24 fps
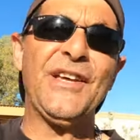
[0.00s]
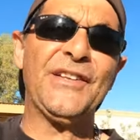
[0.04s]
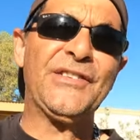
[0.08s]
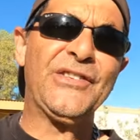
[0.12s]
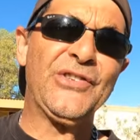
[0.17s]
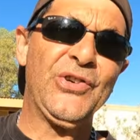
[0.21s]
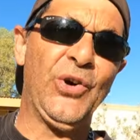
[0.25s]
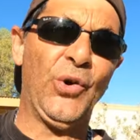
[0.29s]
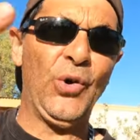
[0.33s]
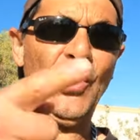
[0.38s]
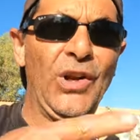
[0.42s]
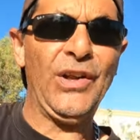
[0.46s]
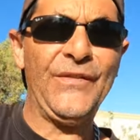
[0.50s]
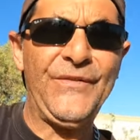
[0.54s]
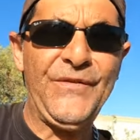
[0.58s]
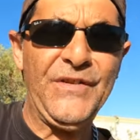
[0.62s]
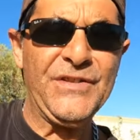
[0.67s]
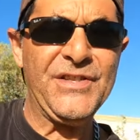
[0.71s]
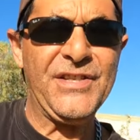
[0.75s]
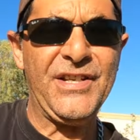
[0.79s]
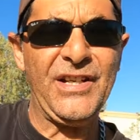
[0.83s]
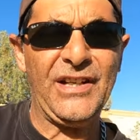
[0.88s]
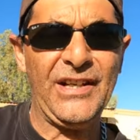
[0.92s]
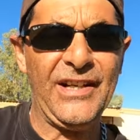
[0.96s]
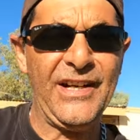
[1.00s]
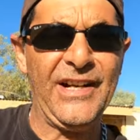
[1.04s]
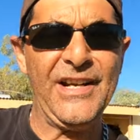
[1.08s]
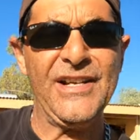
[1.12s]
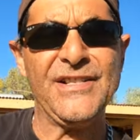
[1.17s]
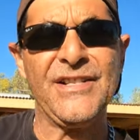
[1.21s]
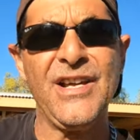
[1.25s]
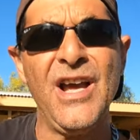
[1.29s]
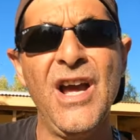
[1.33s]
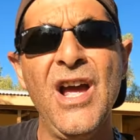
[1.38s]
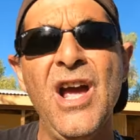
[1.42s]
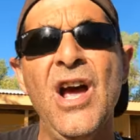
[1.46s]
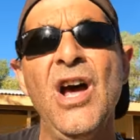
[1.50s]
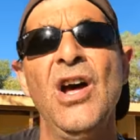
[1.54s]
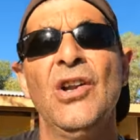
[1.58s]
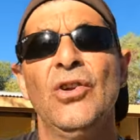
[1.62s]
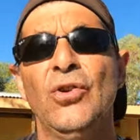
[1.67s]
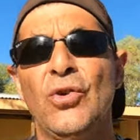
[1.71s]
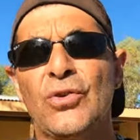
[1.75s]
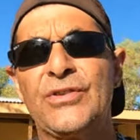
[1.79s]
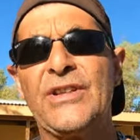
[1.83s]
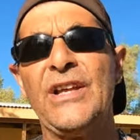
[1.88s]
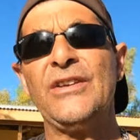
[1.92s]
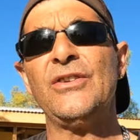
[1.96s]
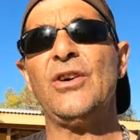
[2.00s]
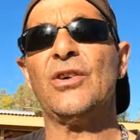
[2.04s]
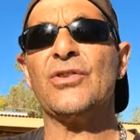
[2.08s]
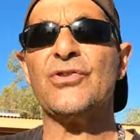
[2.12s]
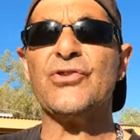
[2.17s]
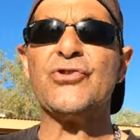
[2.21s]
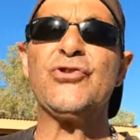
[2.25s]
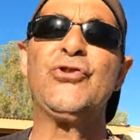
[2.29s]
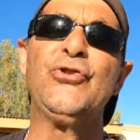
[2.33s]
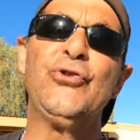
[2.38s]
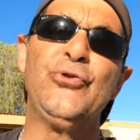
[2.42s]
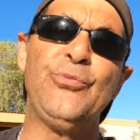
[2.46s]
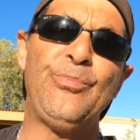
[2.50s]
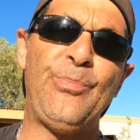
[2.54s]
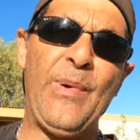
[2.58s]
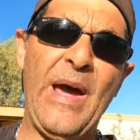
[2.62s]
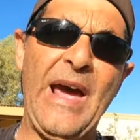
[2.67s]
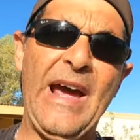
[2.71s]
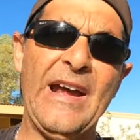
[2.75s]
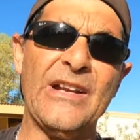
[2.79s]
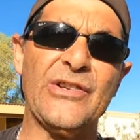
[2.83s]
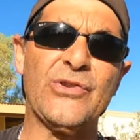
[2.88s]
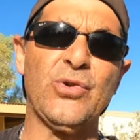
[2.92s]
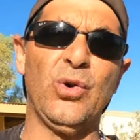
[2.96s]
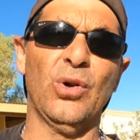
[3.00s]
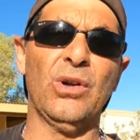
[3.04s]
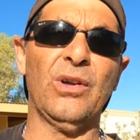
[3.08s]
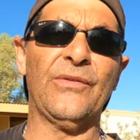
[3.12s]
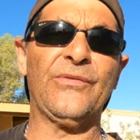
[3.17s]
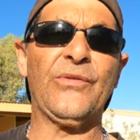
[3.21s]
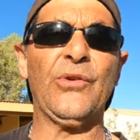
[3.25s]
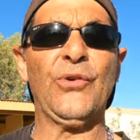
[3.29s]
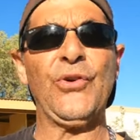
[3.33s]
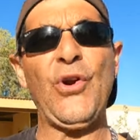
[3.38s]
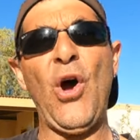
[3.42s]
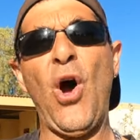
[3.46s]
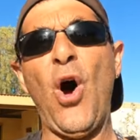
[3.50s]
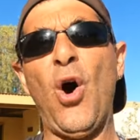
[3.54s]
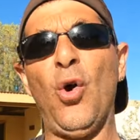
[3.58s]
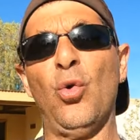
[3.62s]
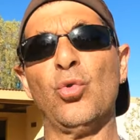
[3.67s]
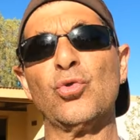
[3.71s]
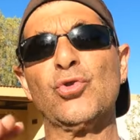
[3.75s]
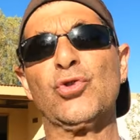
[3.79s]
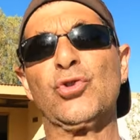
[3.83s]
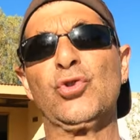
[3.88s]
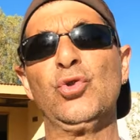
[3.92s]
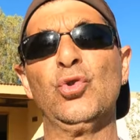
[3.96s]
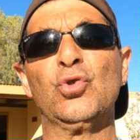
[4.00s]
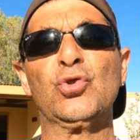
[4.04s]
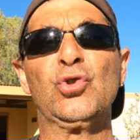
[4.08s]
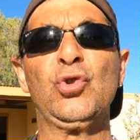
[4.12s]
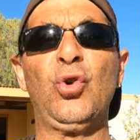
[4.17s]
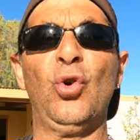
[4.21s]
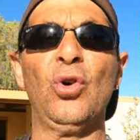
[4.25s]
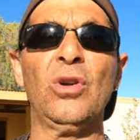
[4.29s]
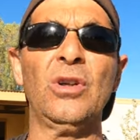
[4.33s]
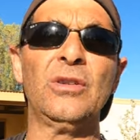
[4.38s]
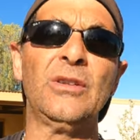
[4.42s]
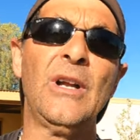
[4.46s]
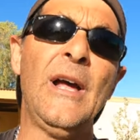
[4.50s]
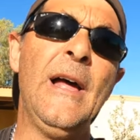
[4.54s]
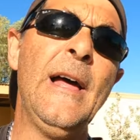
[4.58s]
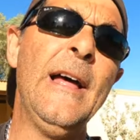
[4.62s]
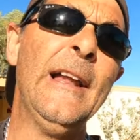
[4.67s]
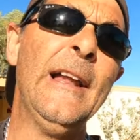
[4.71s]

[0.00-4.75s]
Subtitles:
the toilet facilities. Look, they're not too bad toilet for an old school toilet.